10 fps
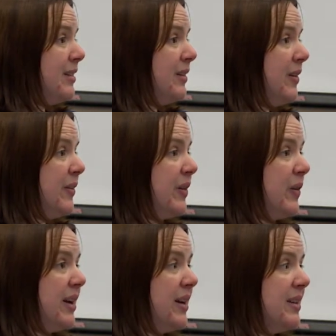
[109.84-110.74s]
No?
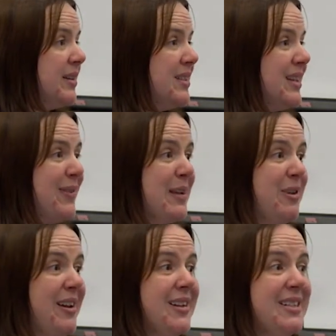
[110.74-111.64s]
Okay. Do you have any
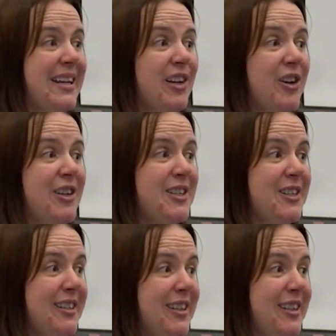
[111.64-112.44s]
plan to dig it out?